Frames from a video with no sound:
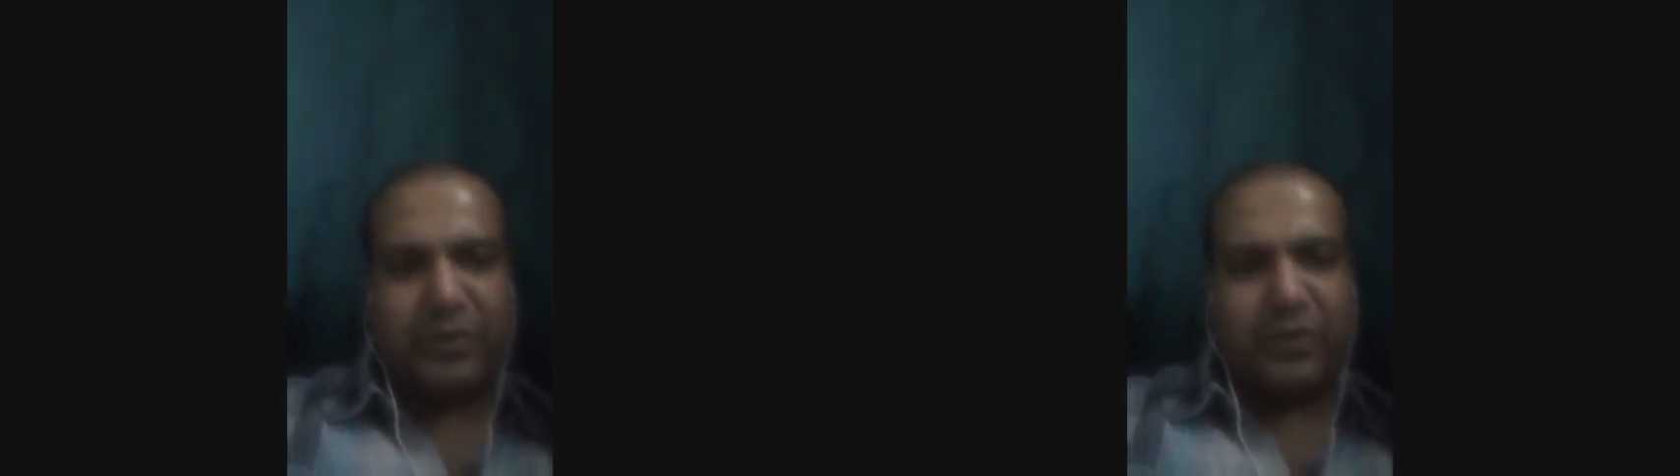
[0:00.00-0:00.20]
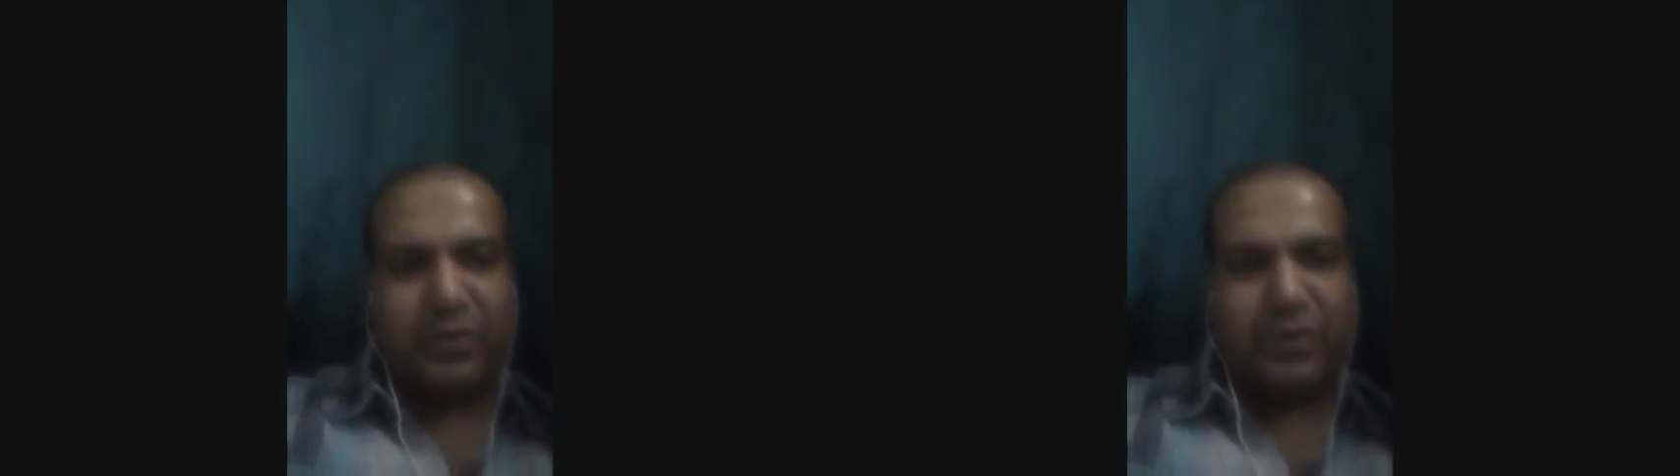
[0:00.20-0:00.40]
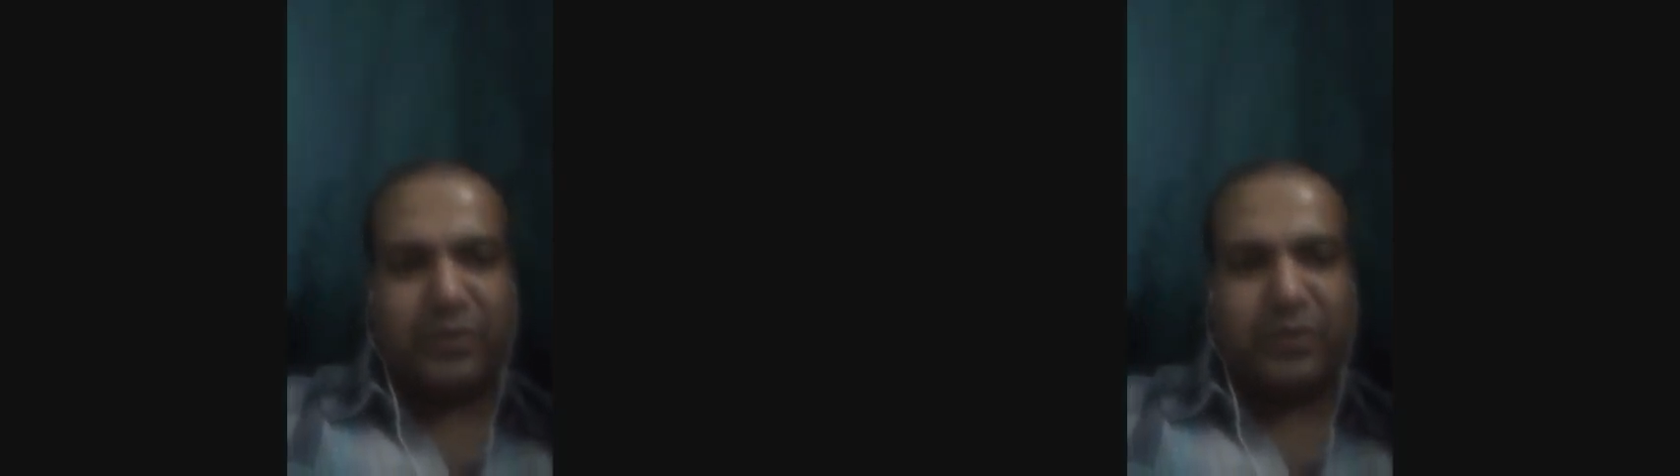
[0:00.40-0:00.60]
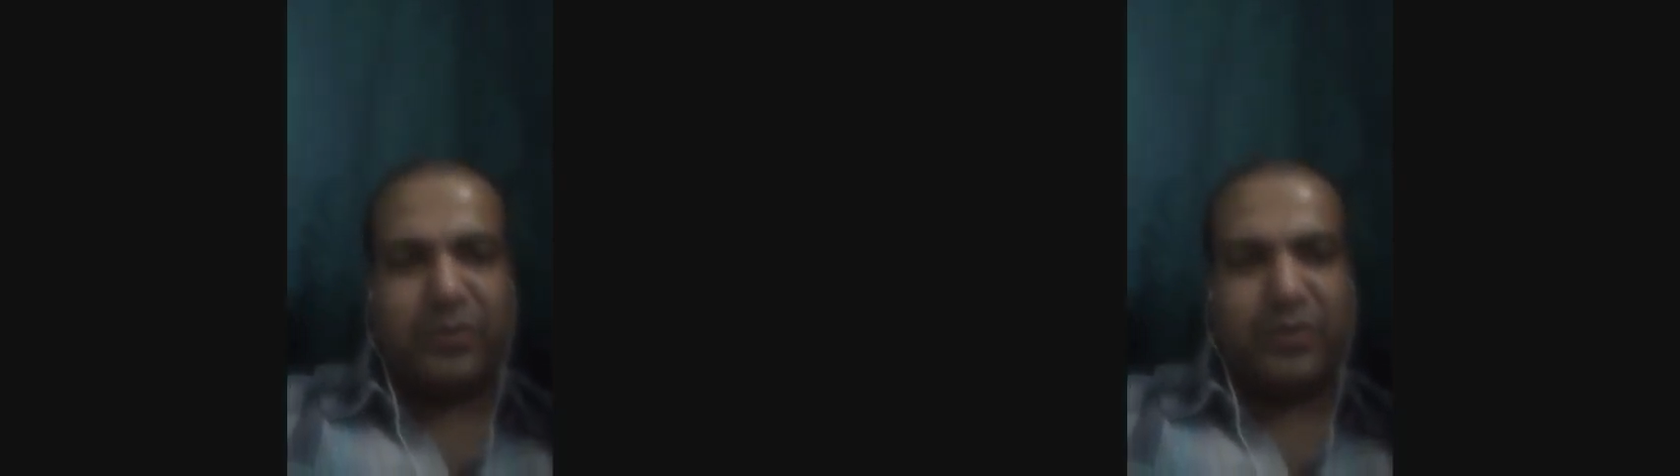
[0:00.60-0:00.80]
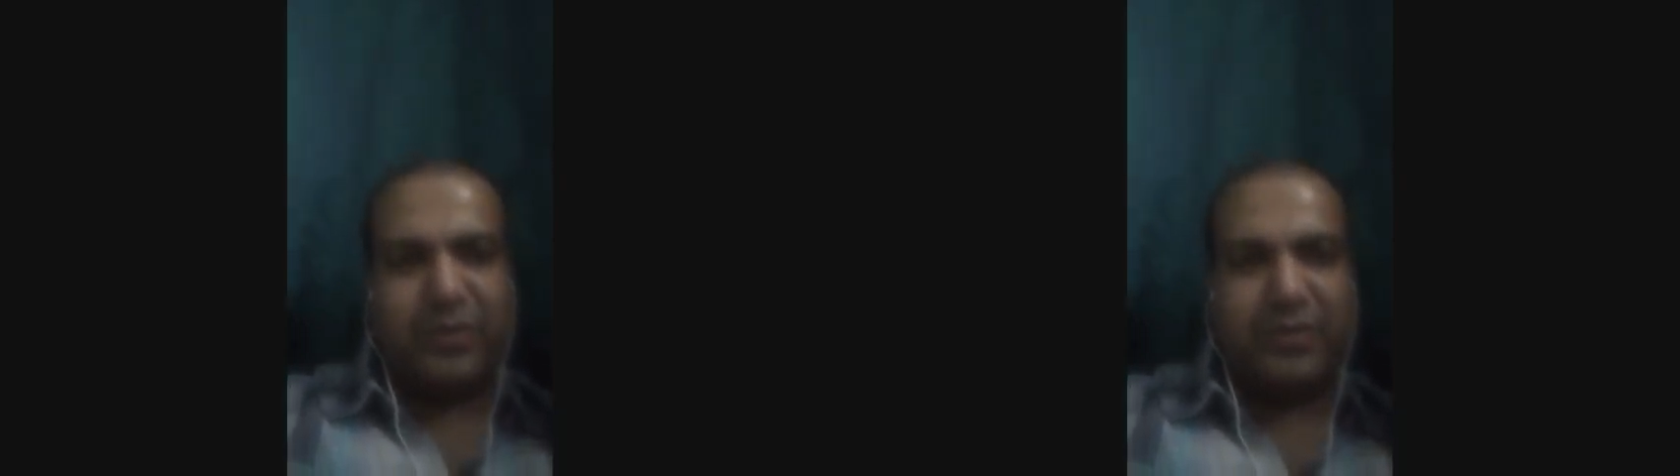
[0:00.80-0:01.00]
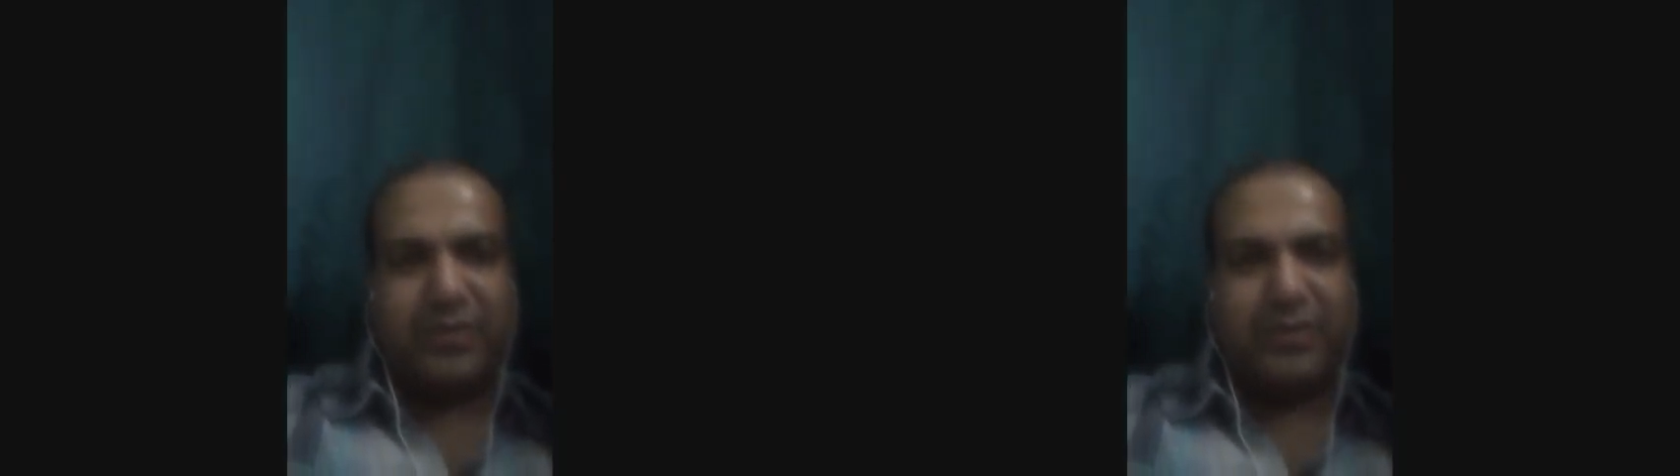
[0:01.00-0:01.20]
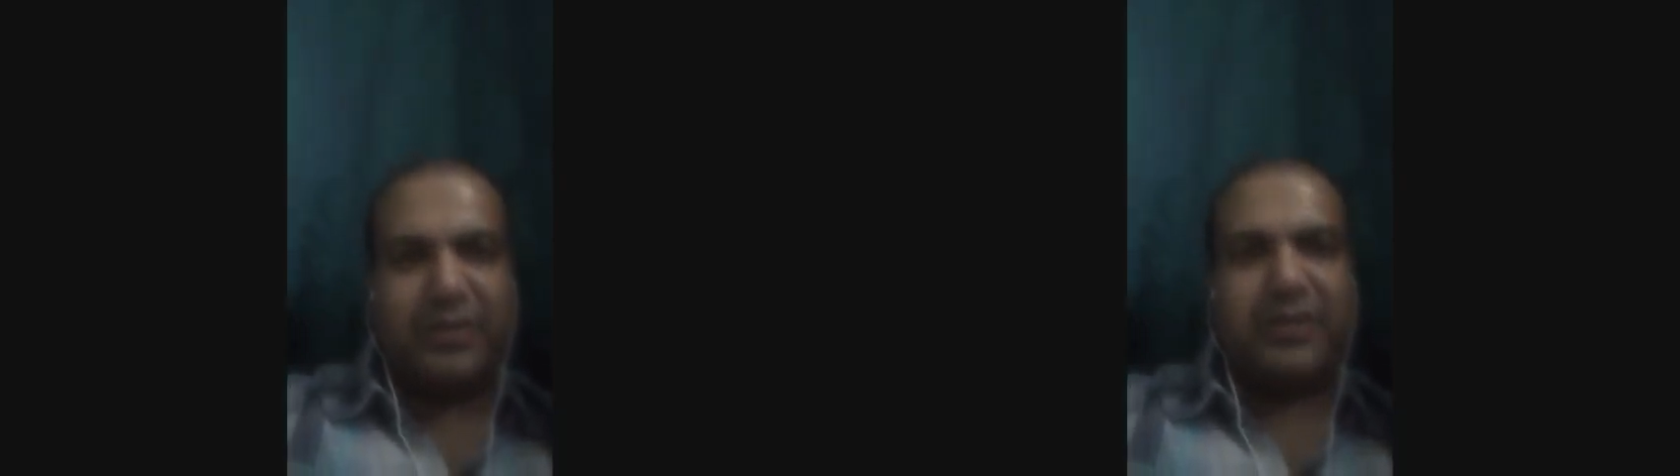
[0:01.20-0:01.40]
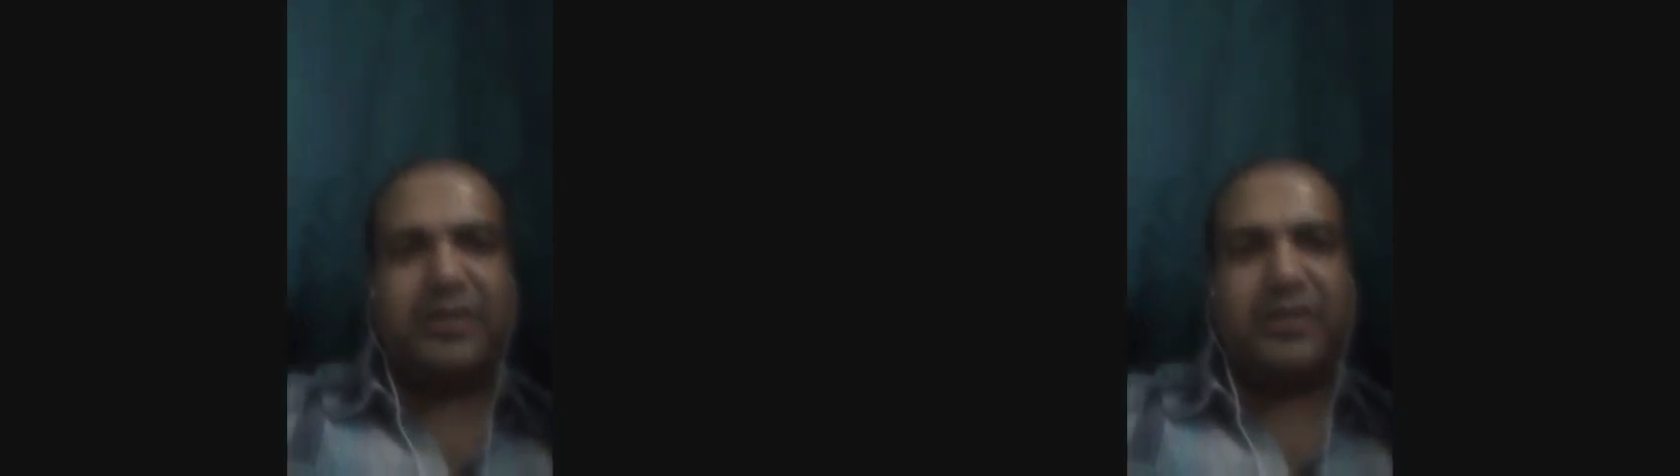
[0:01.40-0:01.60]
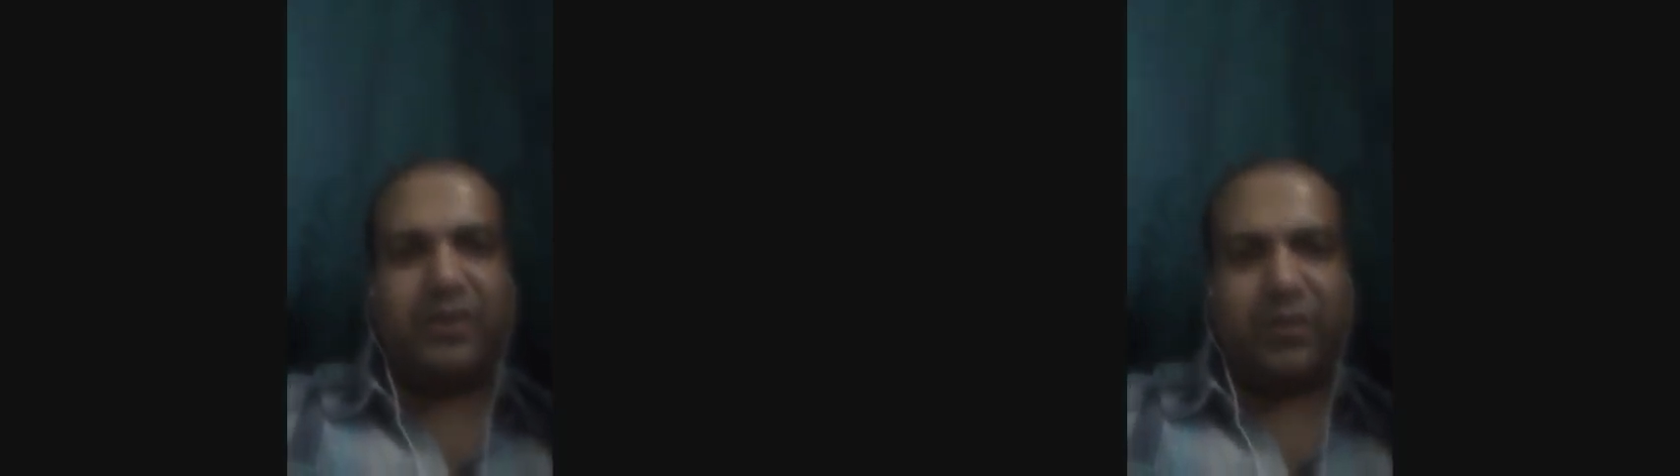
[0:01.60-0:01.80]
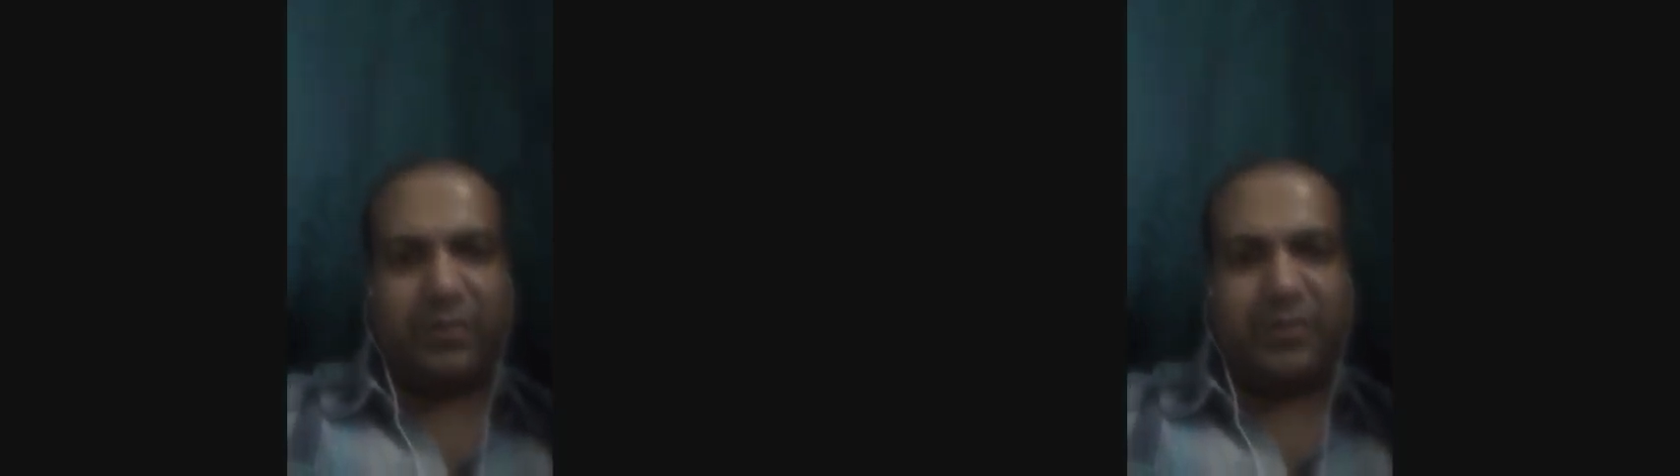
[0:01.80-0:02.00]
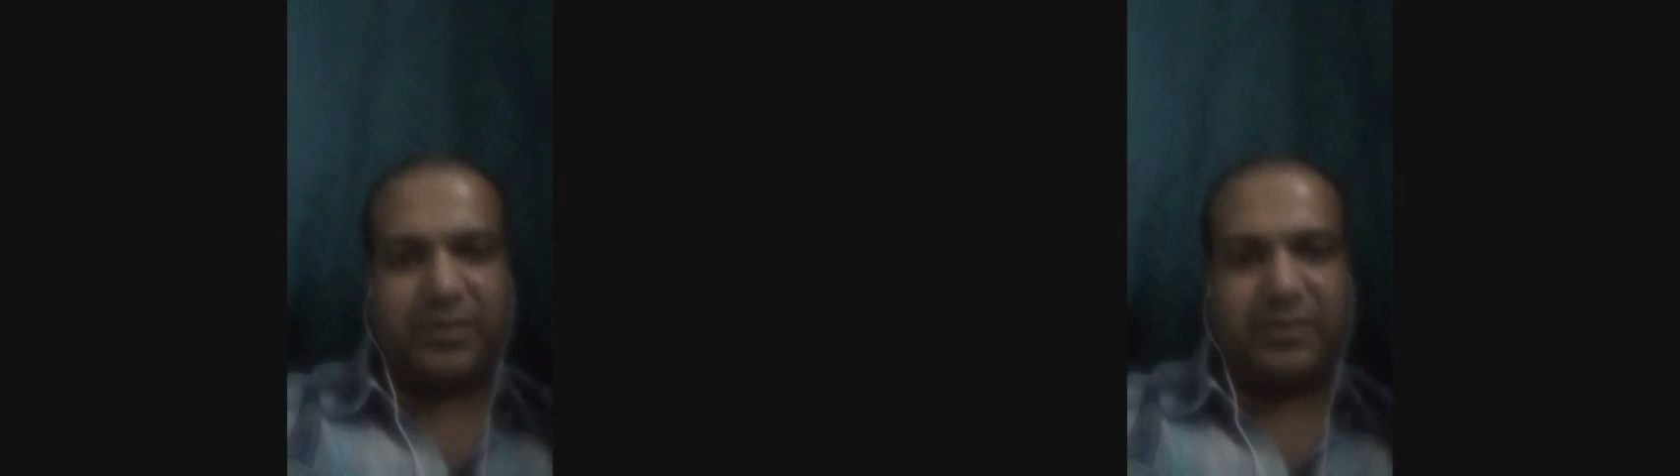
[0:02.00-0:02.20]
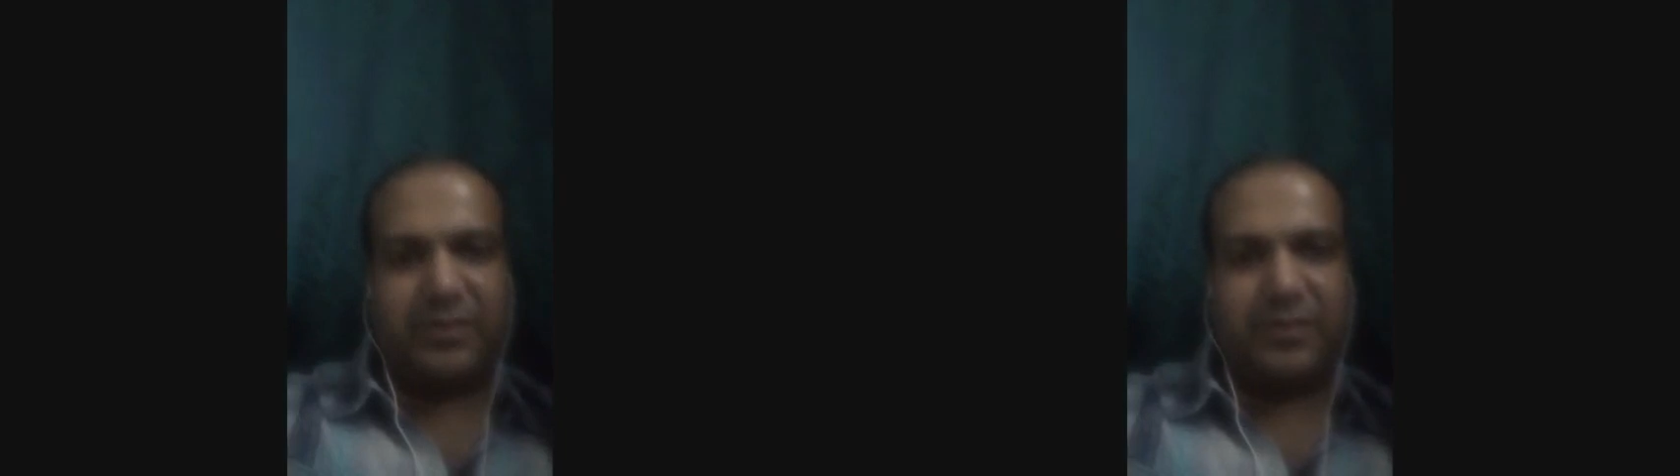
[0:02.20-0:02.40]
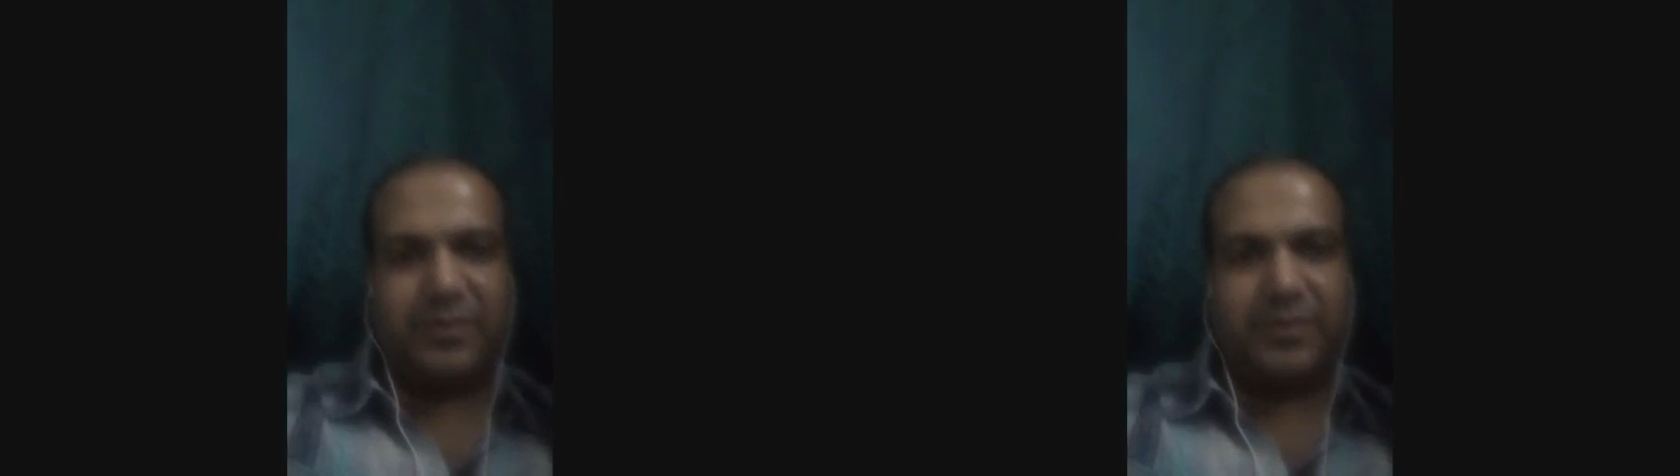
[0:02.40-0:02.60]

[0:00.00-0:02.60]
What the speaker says: So you should read The Economist.